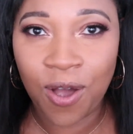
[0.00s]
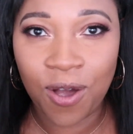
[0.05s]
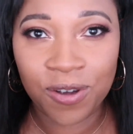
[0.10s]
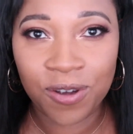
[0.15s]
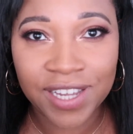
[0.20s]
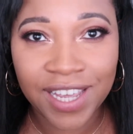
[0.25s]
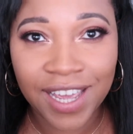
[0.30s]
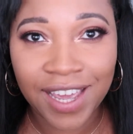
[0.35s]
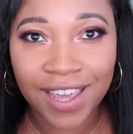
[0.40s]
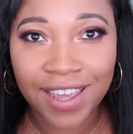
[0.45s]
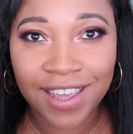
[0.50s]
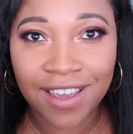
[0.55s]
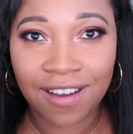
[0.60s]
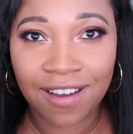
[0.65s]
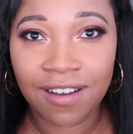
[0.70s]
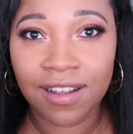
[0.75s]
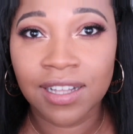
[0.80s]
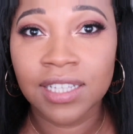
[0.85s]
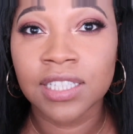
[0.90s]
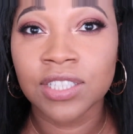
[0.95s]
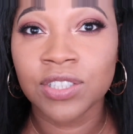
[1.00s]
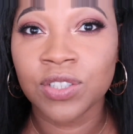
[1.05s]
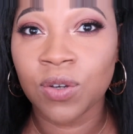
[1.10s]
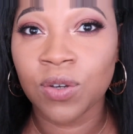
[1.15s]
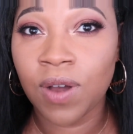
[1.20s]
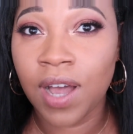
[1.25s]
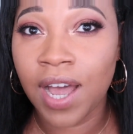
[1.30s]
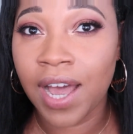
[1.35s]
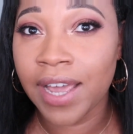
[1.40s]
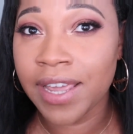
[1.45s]
Okay, y'all,
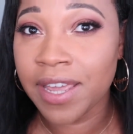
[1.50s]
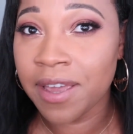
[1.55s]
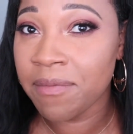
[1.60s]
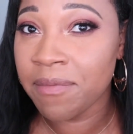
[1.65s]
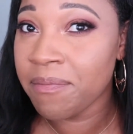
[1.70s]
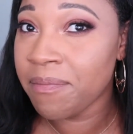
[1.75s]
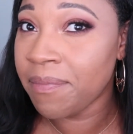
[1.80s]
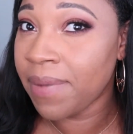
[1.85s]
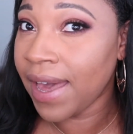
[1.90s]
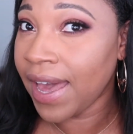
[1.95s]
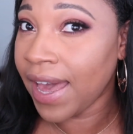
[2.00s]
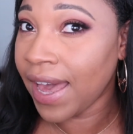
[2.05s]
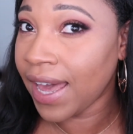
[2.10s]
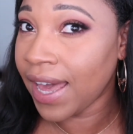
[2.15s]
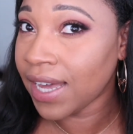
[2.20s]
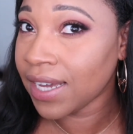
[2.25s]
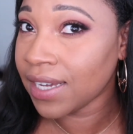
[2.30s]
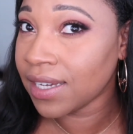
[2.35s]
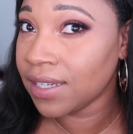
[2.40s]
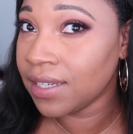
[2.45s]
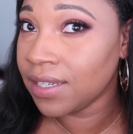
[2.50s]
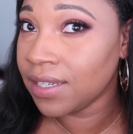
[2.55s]
so I am back.